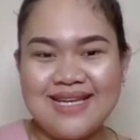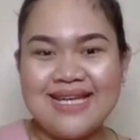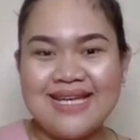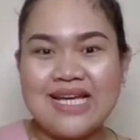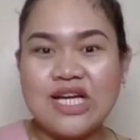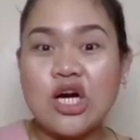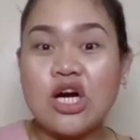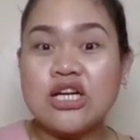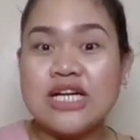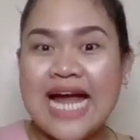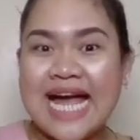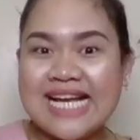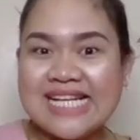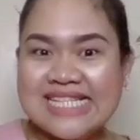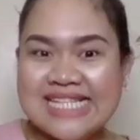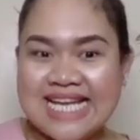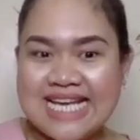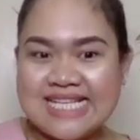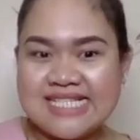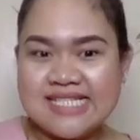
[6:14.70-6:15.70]

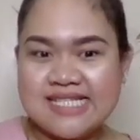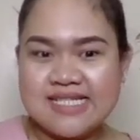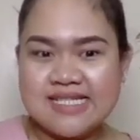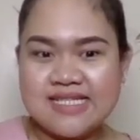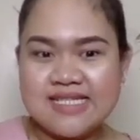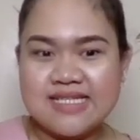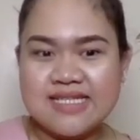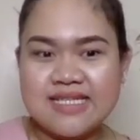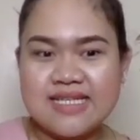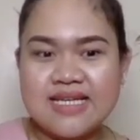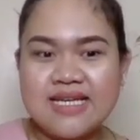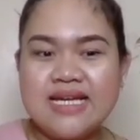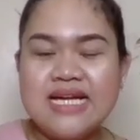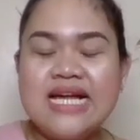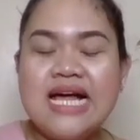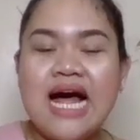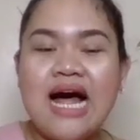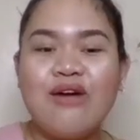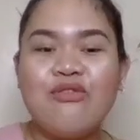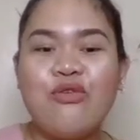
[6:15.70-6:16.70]
Correctness.
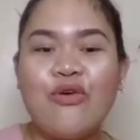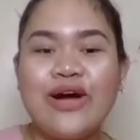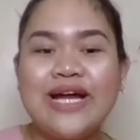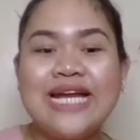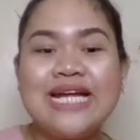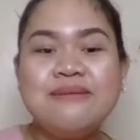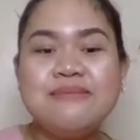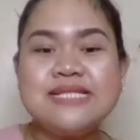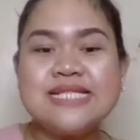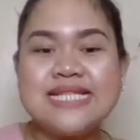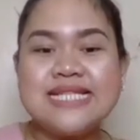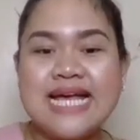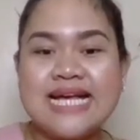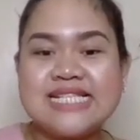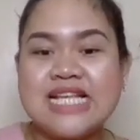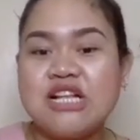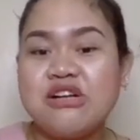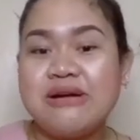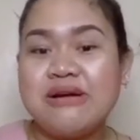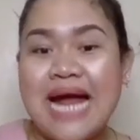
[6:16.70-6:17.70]
Avoiding mistakes
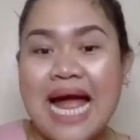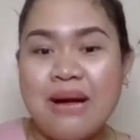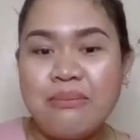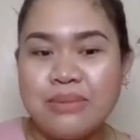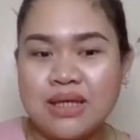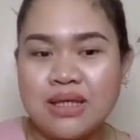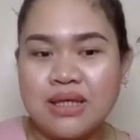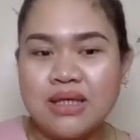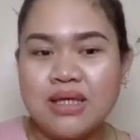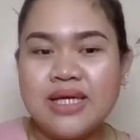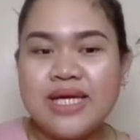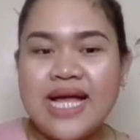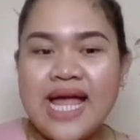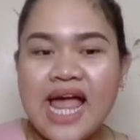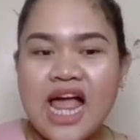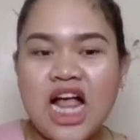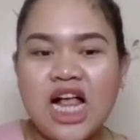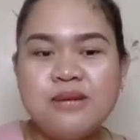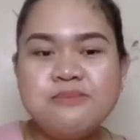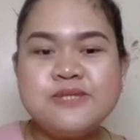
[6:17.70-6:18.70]
in grammar
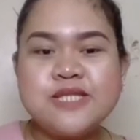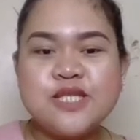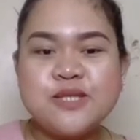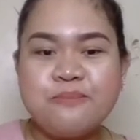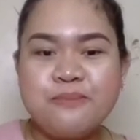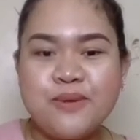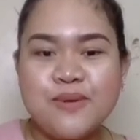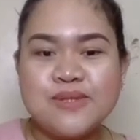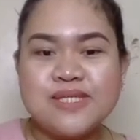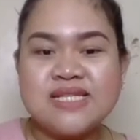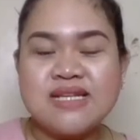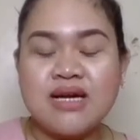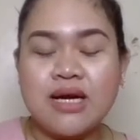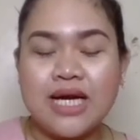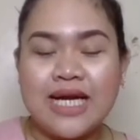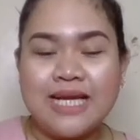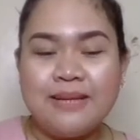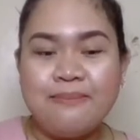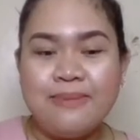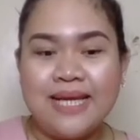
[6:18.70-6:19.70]
helps to boost the
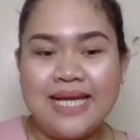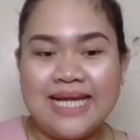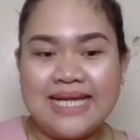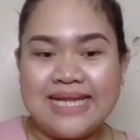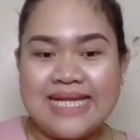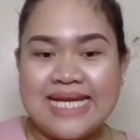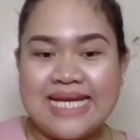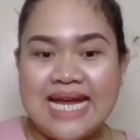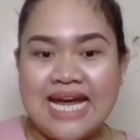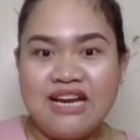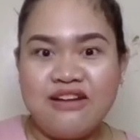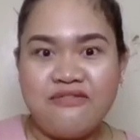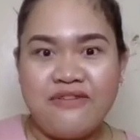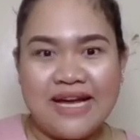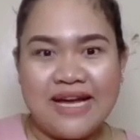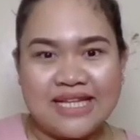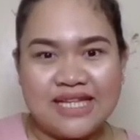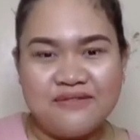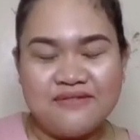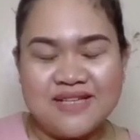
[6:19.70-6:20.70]
credibility and
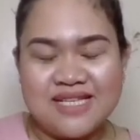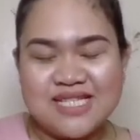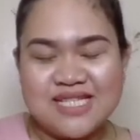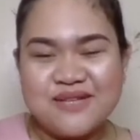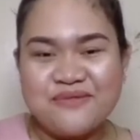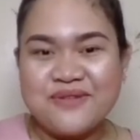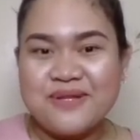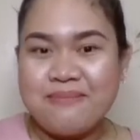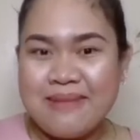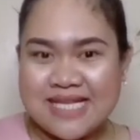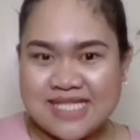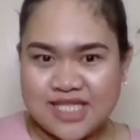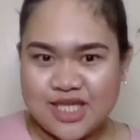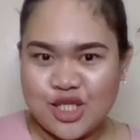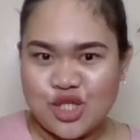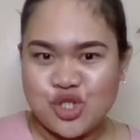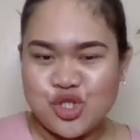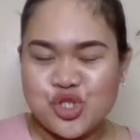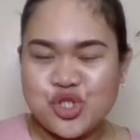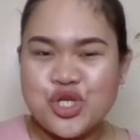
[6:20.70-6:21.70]
effectiveness of the
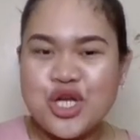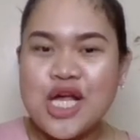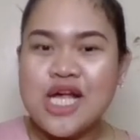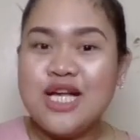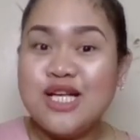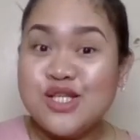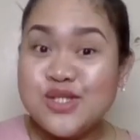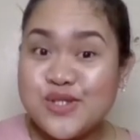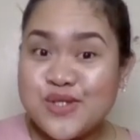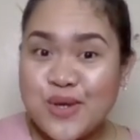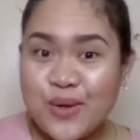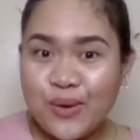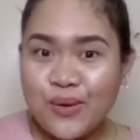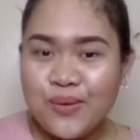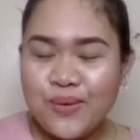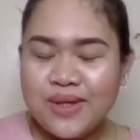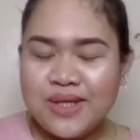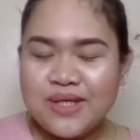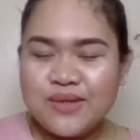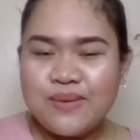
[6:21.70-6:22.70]
message, so
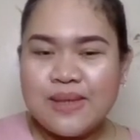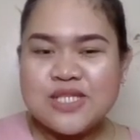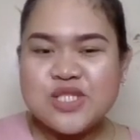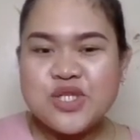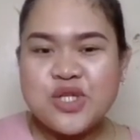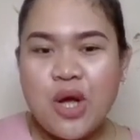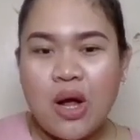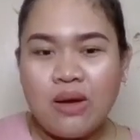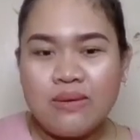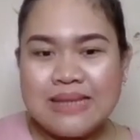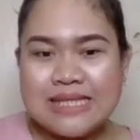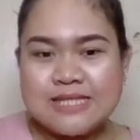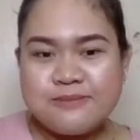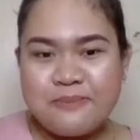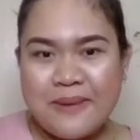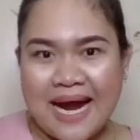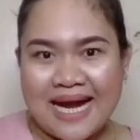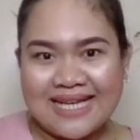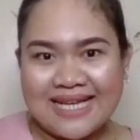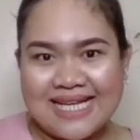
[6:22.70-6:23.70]
you should always
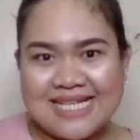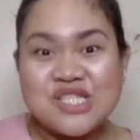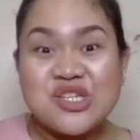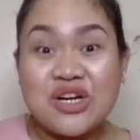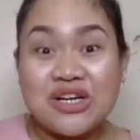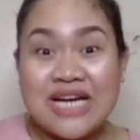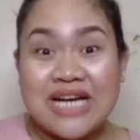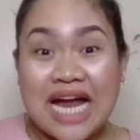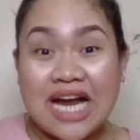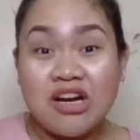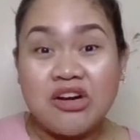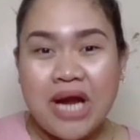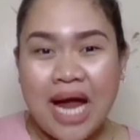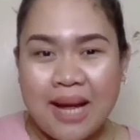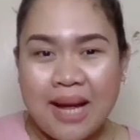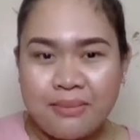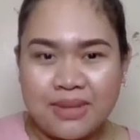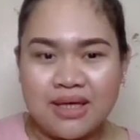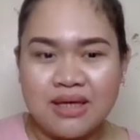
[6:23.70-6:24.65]
practice correct grammar.